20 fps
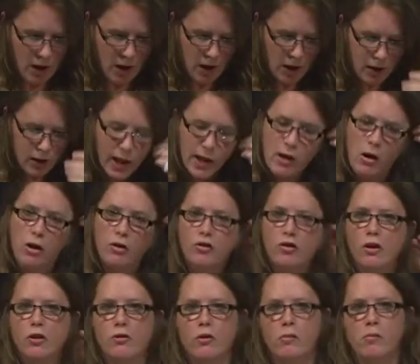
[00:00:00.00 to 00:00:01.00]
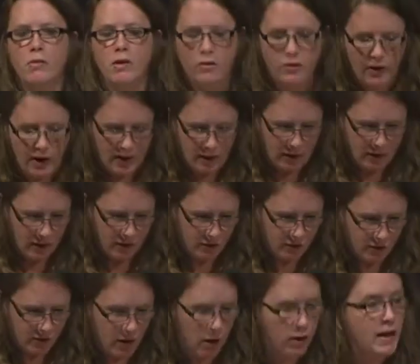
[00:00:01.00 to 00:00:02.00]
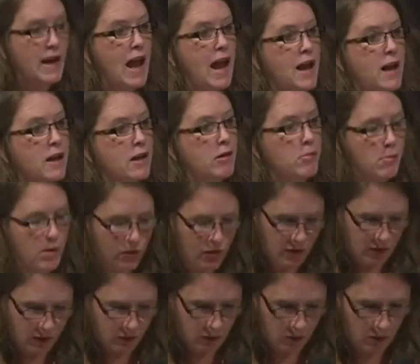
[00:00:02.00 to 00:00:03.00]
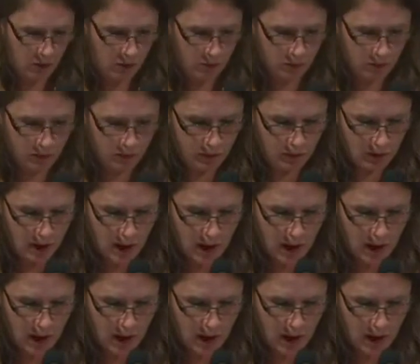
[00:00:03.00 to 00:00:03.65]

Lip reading: Like all children, Ms. N lived in archaic mythic zones,